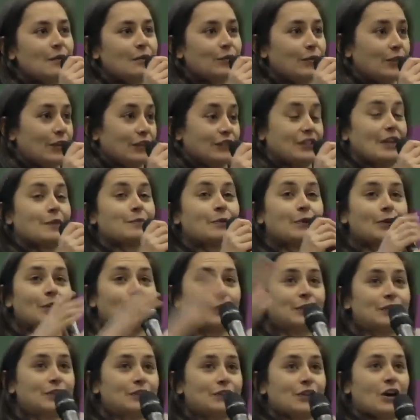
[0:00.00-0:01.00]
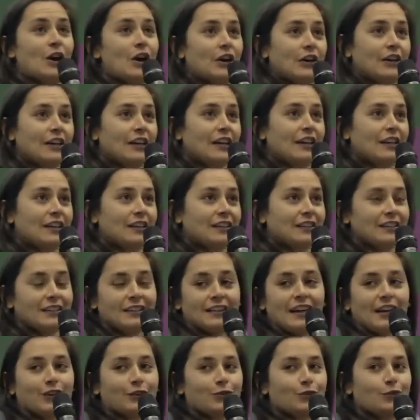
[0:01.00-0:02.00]
For example, there was a talk in the
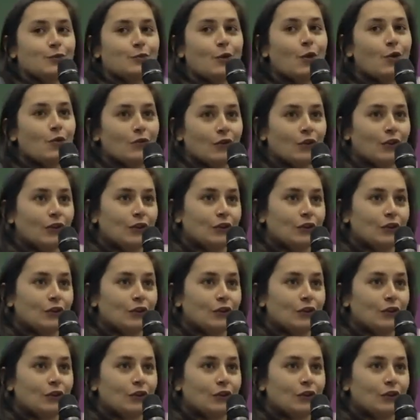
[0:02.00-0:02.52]
next room over